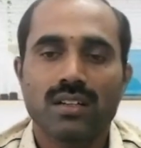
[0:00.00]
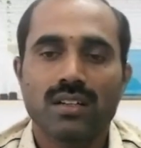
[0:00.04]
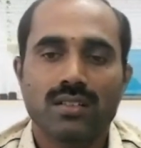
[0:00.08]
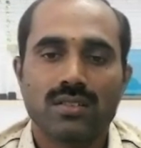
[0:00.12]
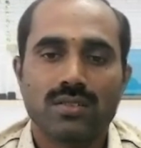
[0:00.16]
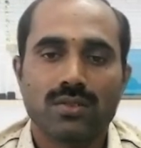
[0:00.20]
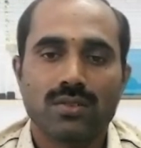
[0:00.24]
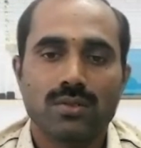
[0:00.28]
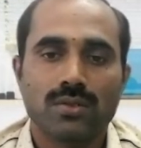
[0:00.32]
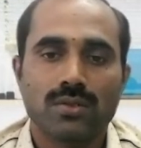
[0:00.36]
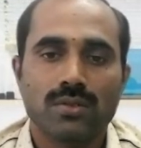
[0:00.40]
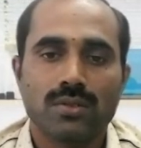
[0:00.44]

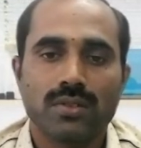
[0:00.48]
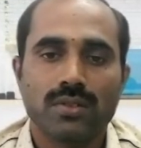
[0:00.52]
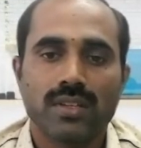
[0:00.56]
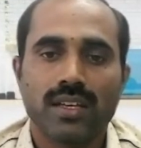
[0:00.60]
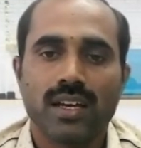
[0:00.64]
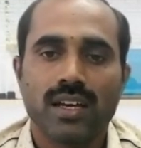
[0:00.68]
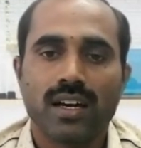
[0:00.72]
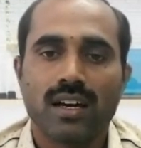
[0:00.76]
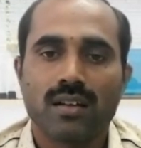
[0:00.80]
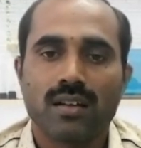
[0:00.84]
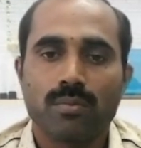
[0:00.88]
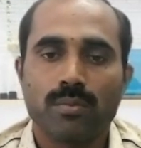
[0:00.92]
So they
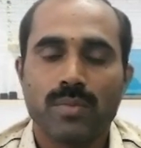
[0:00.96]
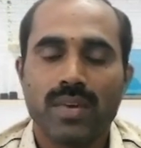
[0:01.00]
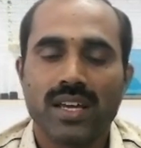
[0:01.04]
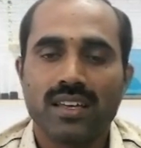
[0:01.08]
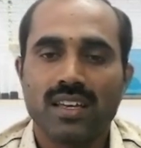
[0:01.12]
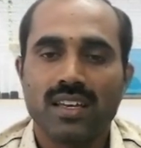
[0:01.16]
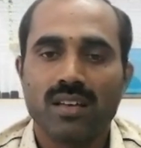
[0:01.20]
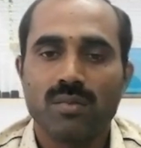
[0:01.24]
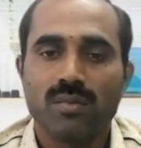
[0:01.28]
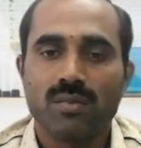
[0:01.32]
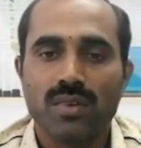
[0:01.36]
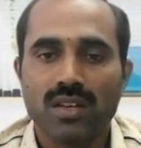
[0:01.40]
are
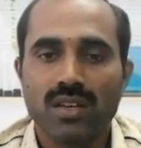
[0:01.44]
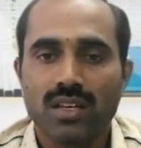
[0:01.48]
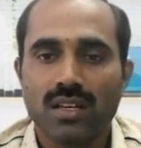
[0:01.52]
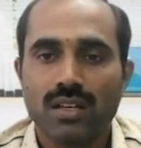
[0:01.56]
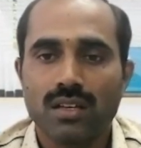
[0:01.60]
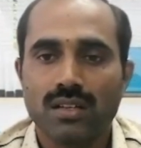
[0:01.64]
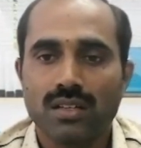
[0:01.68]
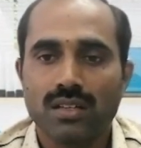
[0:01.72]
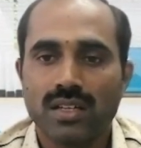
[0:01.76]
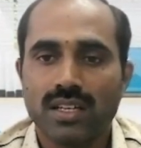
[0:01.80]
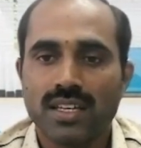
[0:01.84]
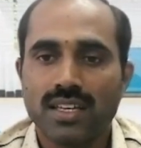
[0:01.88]
making me
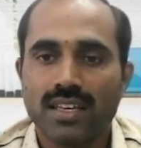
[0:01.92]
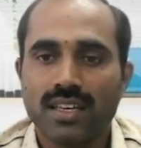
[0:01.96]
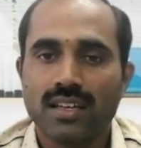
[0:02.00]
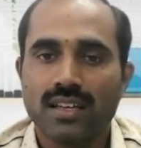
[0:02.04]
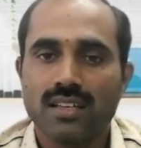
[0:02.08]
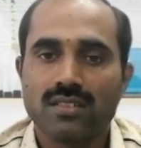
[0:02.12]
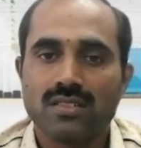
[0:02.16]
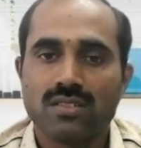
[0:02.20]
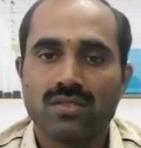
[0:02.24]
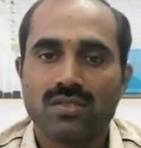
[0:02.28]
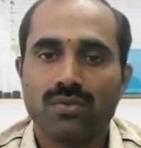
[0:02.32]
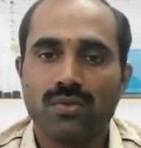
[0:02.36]

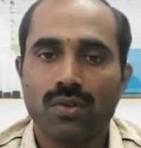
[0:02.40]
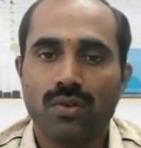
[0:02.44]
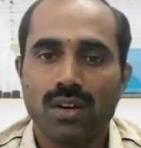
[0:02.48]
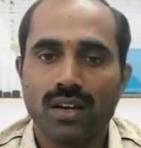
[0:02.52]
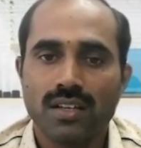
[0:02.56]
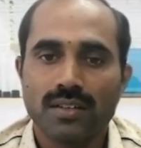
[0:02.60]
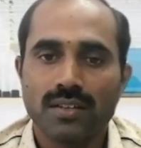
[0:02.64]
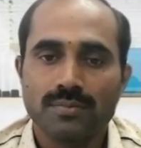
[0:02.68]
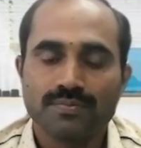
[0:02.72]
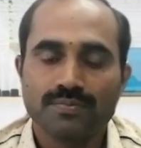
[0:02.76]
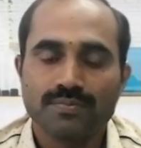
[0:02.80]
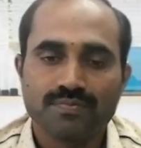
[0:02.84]
engaged fully,